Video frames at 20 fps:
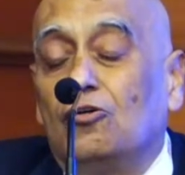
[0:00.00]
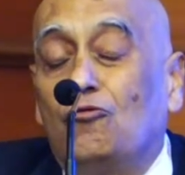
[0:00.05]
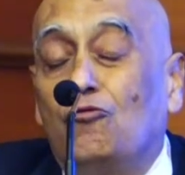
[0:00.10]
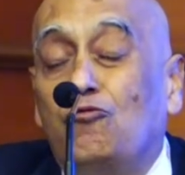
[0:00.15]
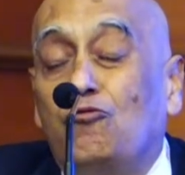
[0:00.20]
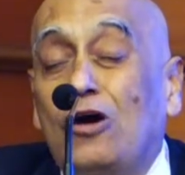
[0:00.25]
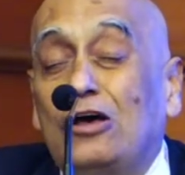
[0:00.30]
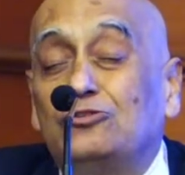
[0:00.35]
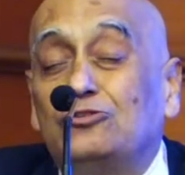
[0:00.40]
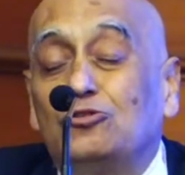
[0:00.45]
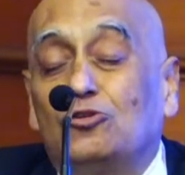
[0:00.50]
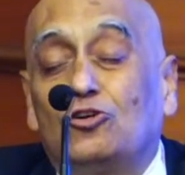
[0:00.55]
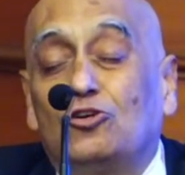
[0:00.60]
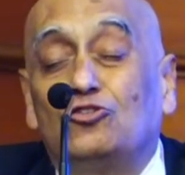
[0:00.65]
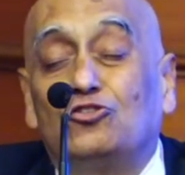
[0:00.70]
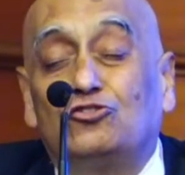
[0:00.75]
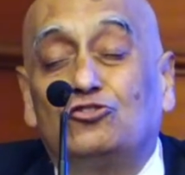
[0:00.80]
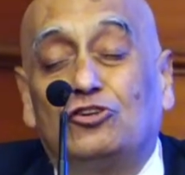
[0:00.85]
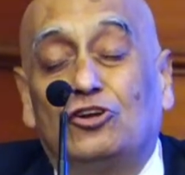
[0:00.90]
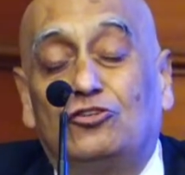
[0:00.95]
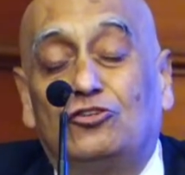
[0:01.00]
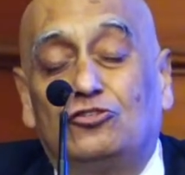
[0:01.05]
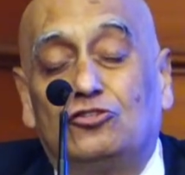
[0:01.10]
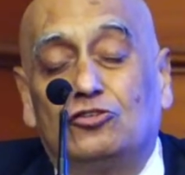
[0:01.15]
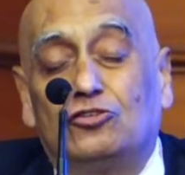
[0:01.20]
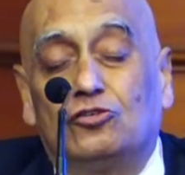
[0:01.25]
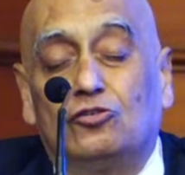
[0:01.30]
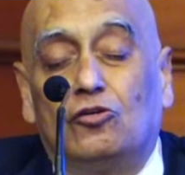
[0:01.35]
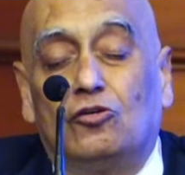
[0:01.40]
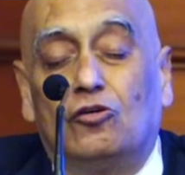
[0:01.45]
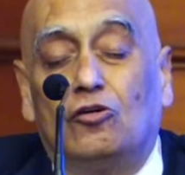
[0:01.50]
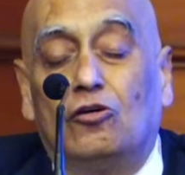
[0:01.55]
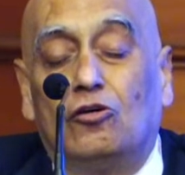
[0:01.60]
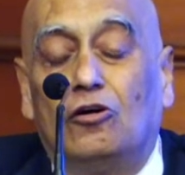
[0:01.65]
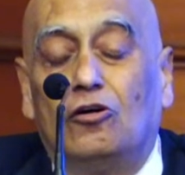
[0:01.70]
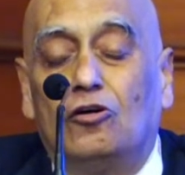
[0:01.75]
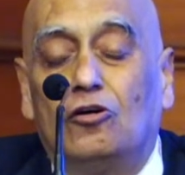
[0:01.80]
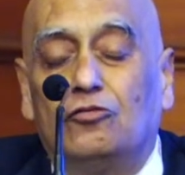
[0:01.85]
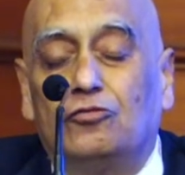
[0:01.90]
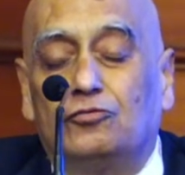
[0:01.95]
vasoconstriction
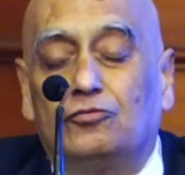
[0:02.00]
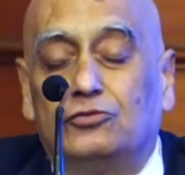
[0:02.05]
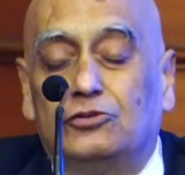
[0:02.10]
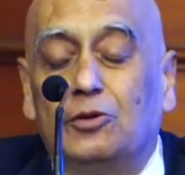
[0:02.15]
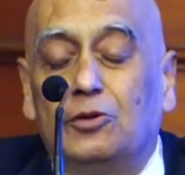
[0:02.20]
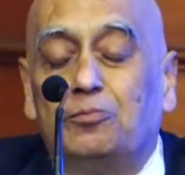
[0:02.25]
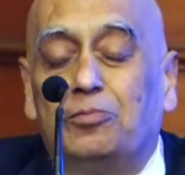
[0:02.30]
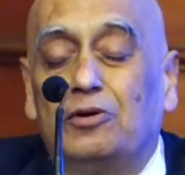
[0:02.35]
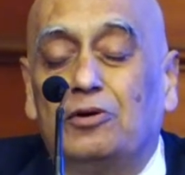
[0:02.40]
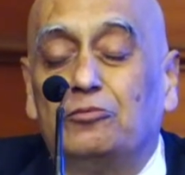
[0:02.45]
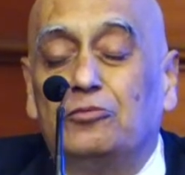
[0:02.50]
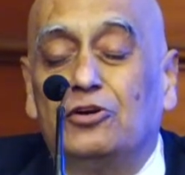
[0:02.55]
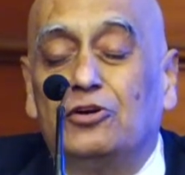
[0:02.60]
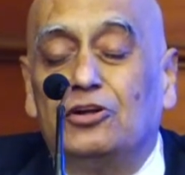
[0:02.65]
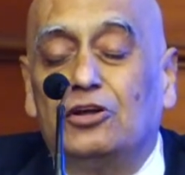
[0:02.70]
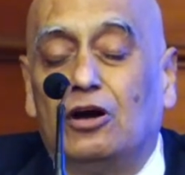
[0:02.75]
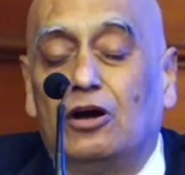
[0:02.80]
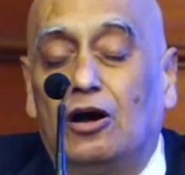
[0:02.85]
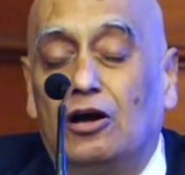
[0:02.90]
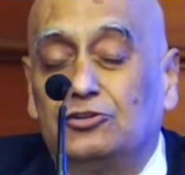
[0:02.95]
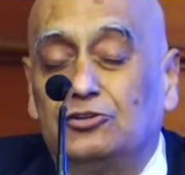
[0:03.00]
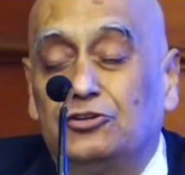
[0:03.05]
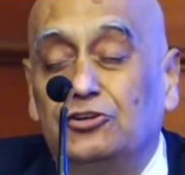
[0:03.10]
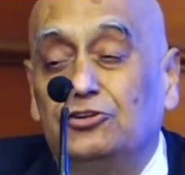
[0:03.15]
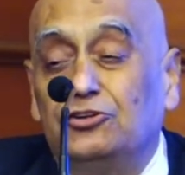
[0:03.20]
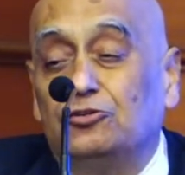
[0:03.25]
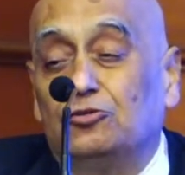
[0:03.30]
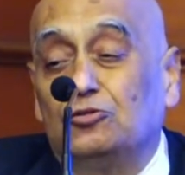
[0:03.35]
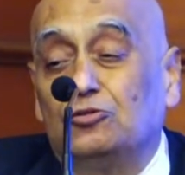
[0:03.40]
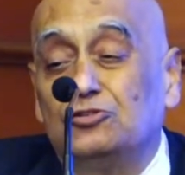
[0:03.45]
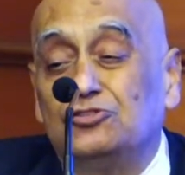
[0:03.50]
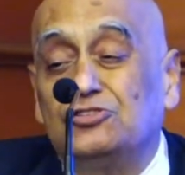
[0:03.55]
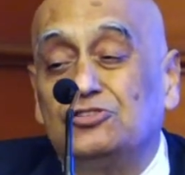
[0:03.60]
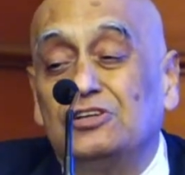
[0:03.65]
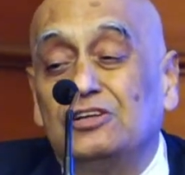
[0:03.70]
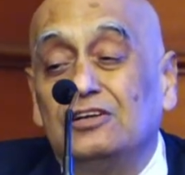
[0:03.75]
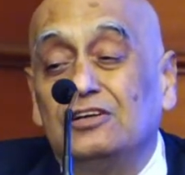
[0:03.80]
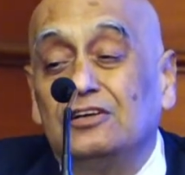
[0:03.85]
of the pulmonary arterioles,